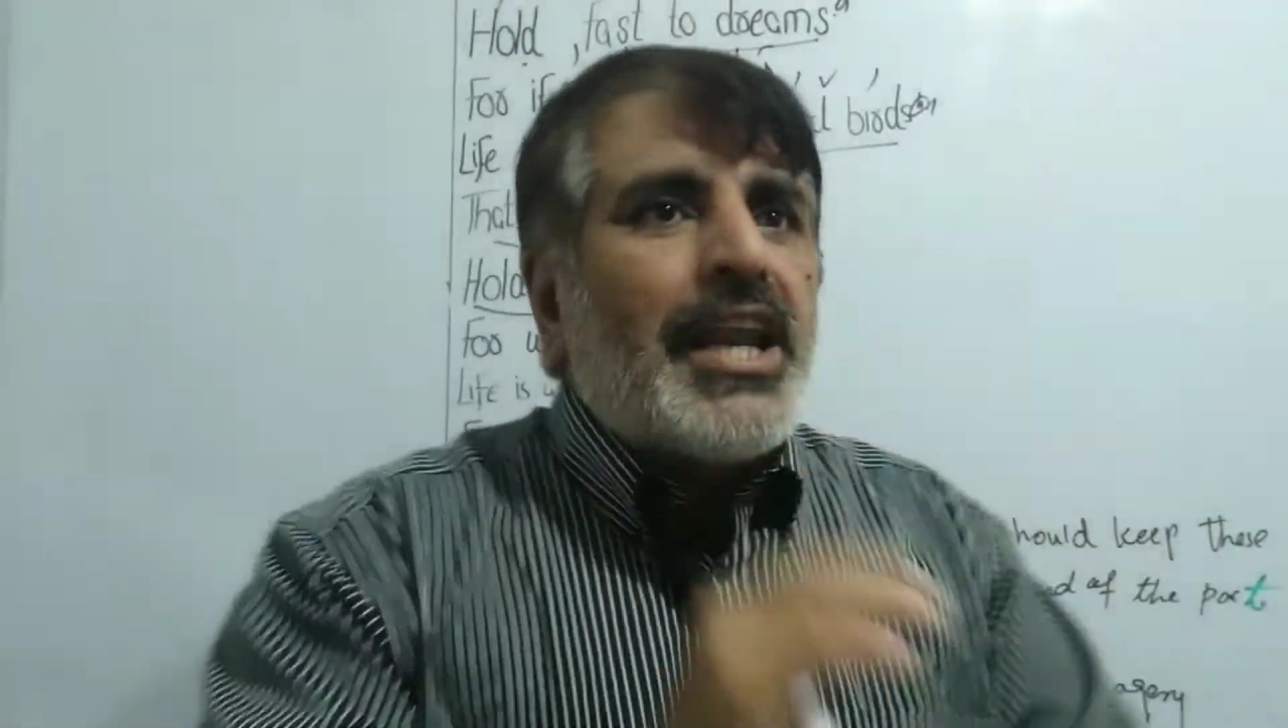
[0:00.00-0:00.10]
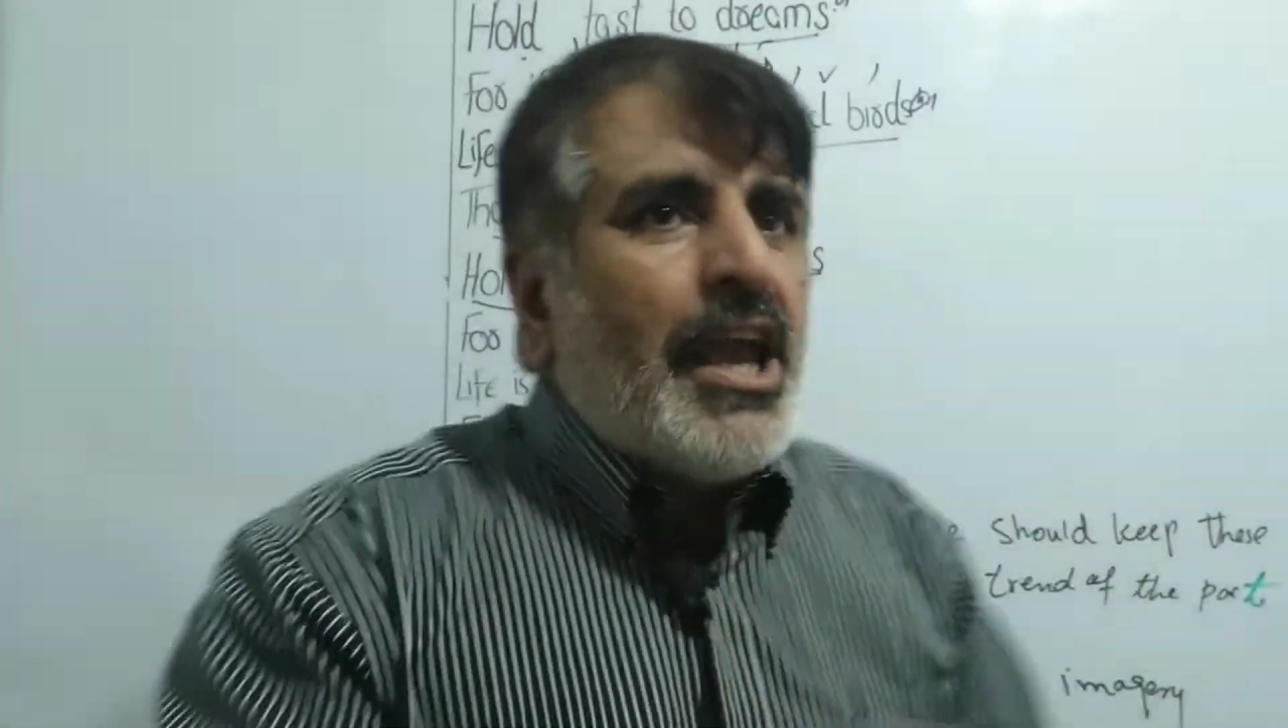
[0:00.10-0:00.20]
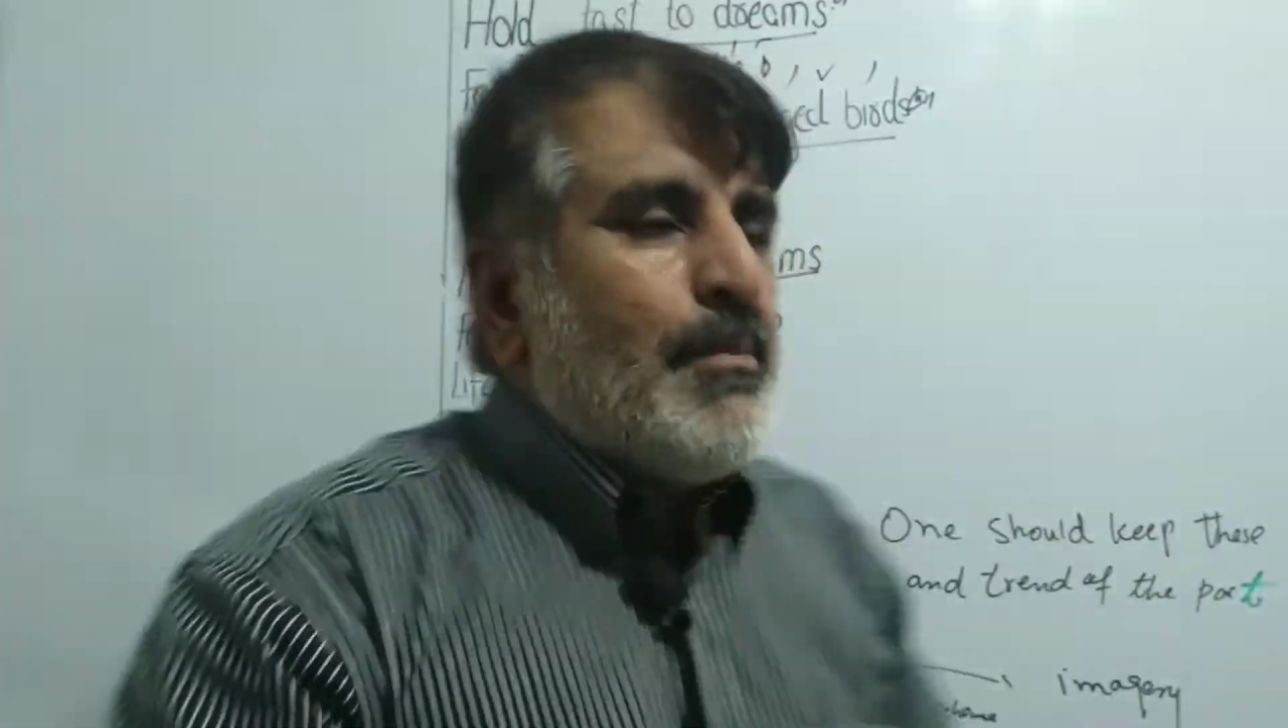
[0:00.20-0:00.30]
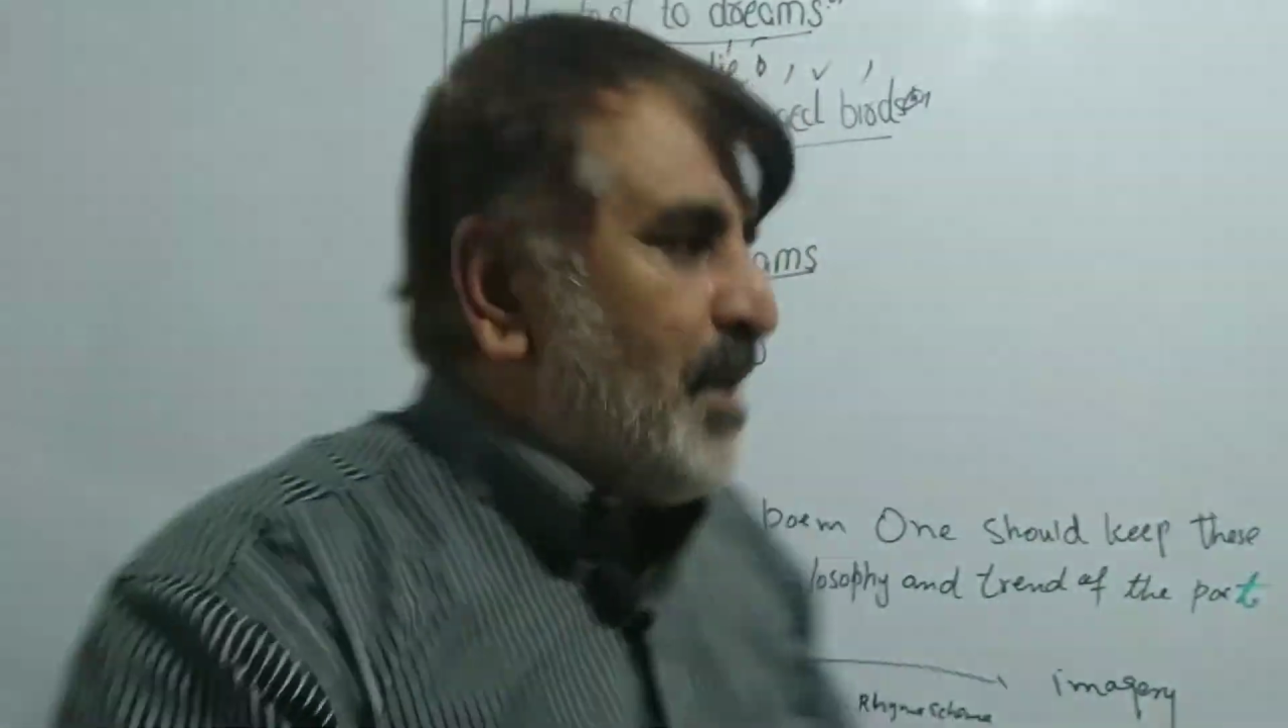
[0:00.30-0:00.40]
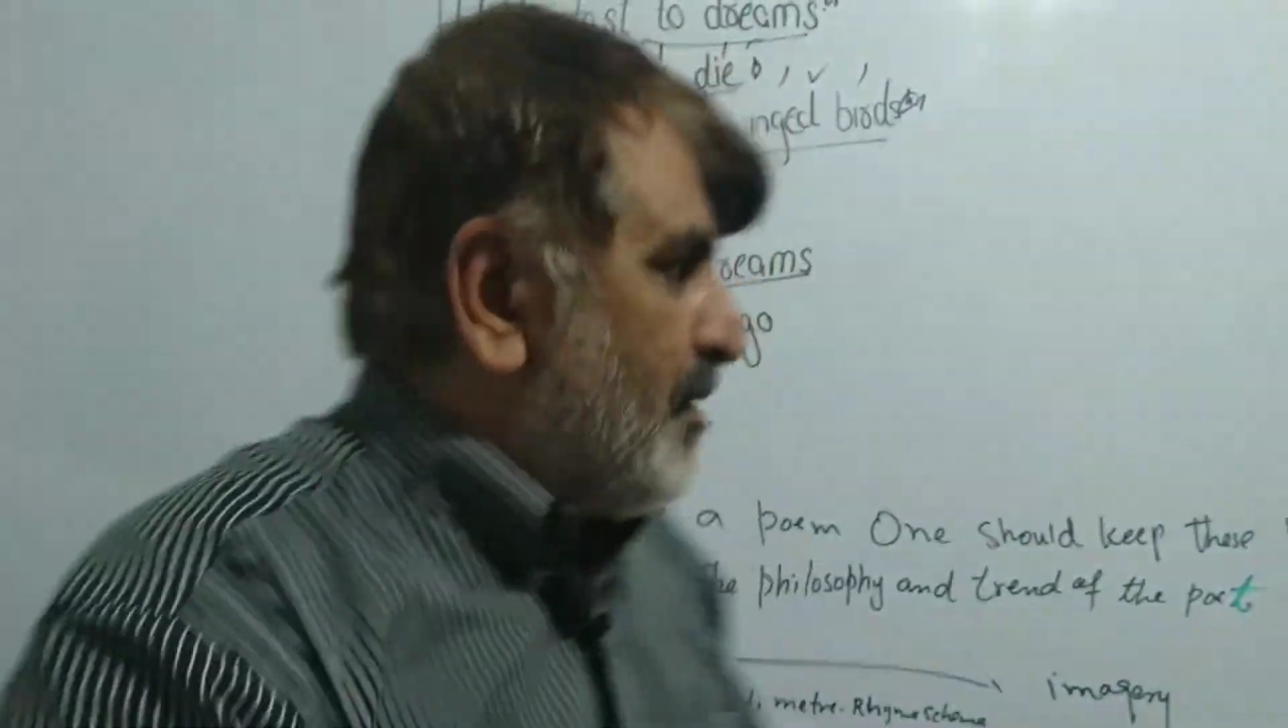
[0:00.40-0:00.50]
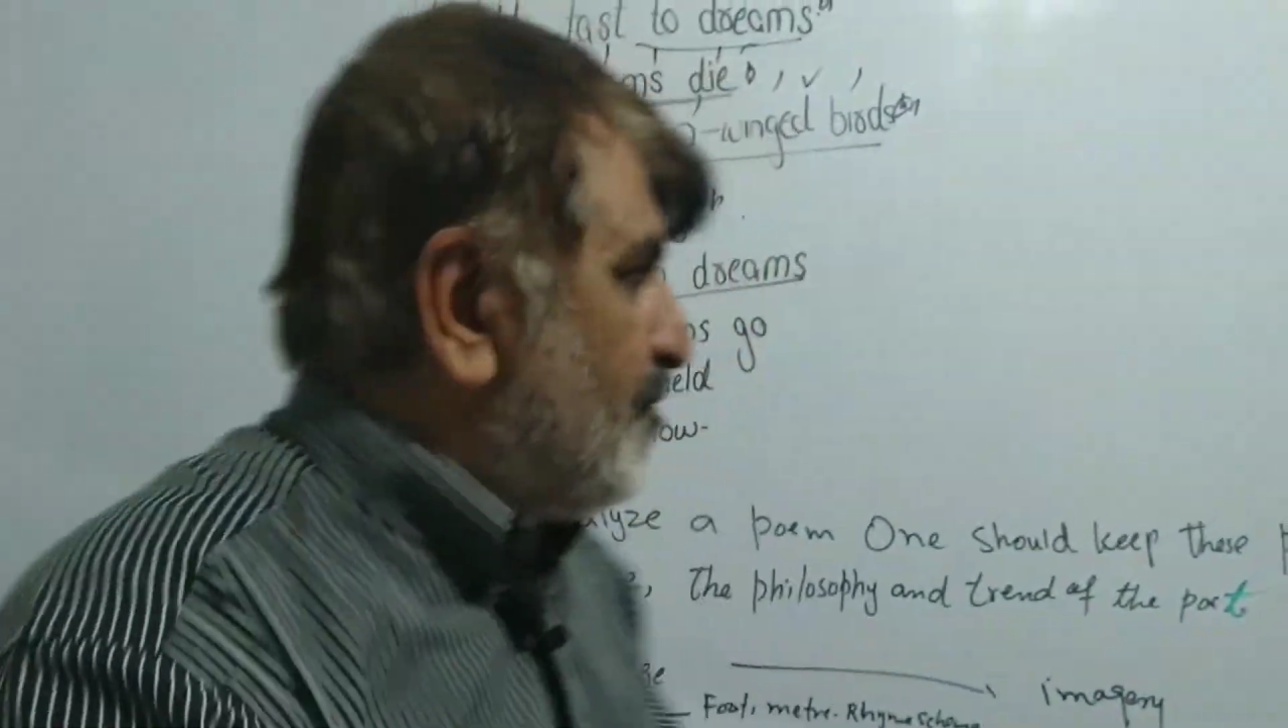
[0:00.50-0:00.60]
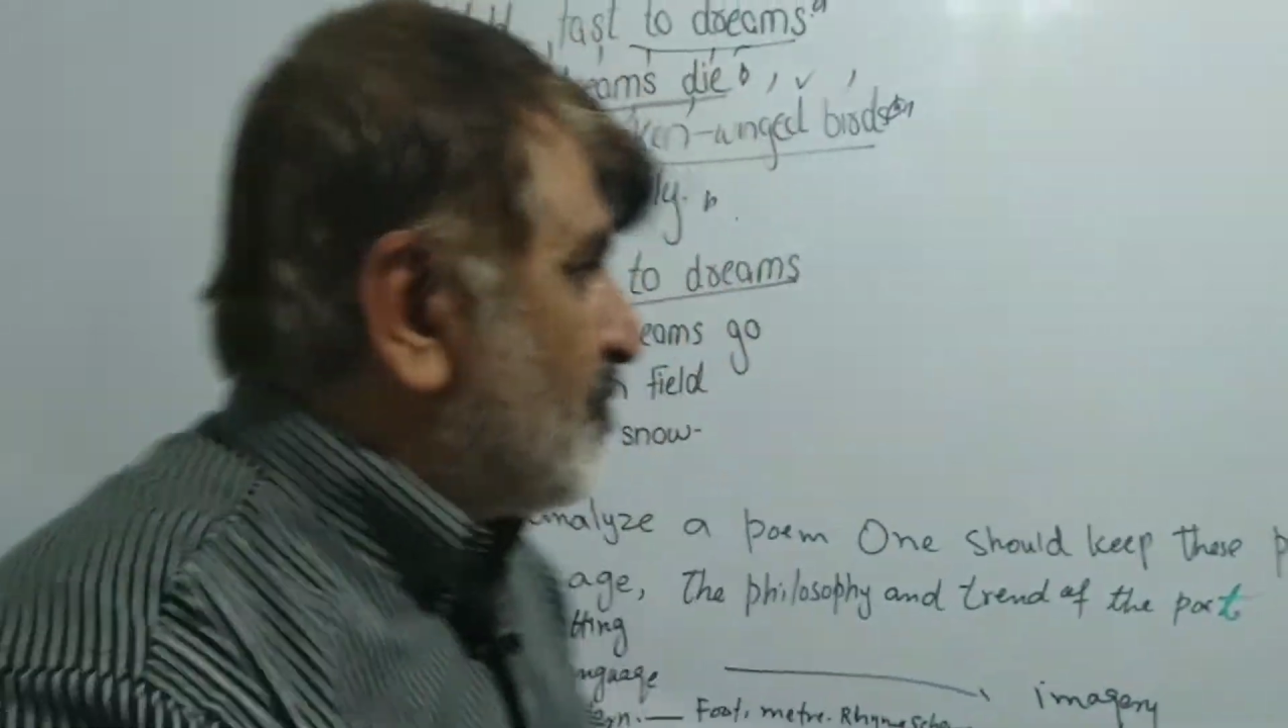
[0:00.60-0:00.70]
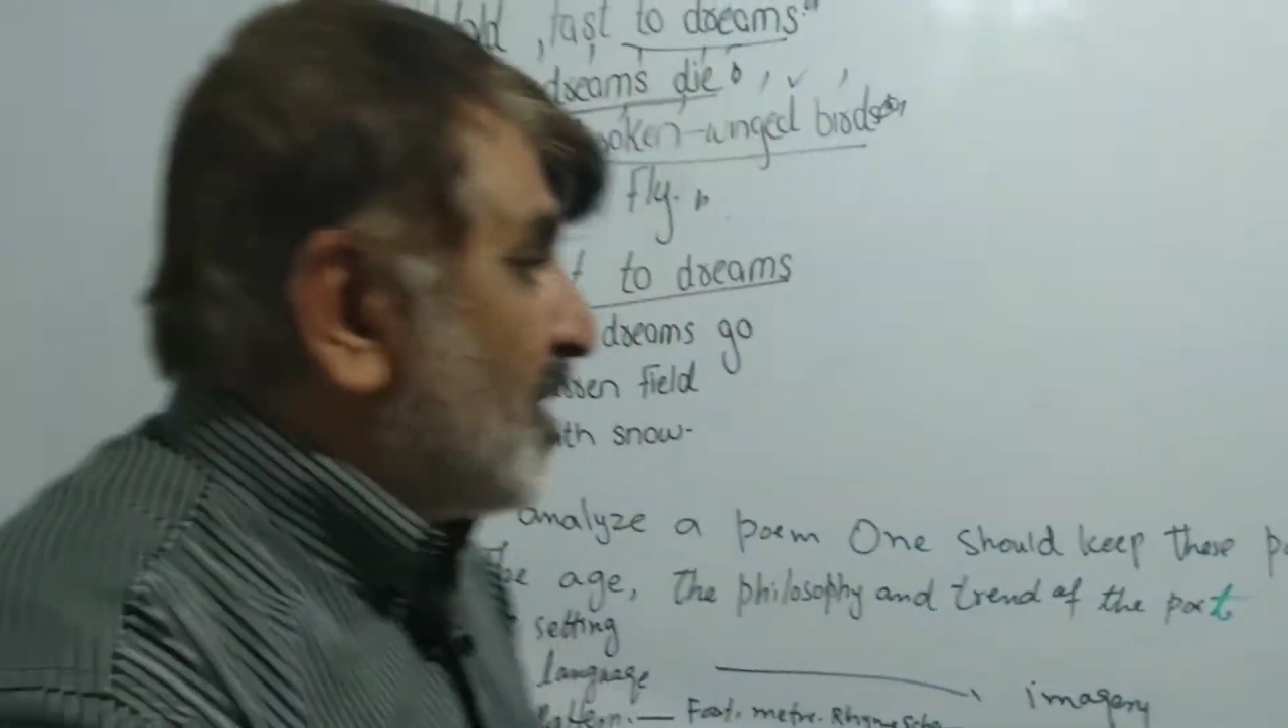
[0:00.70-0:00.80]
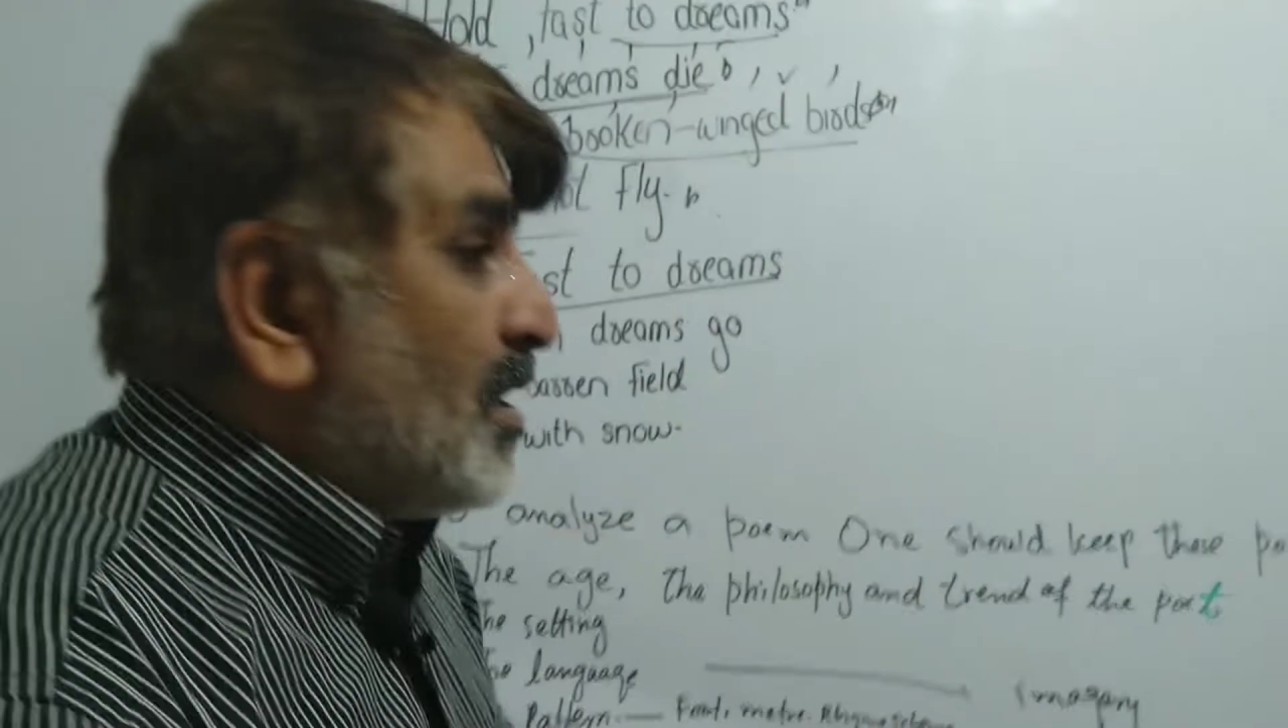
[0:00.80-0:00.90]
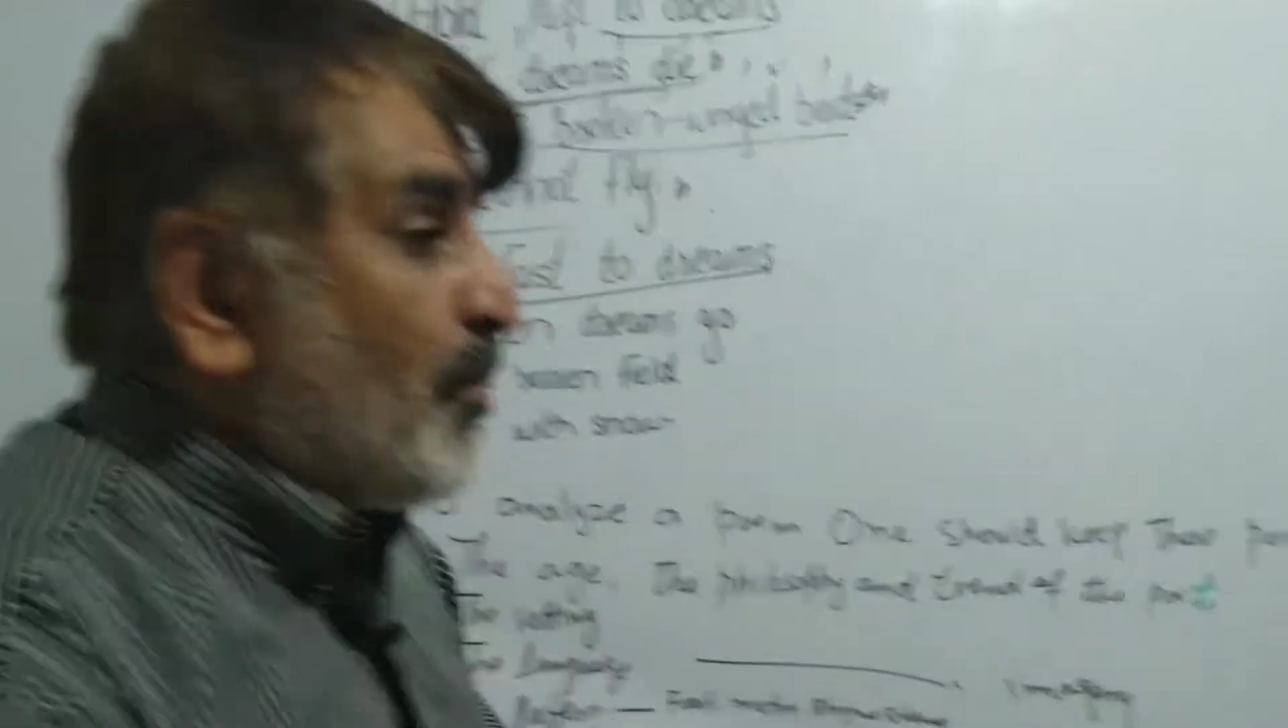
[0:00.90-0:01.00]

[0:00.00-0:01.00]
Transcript: happy. The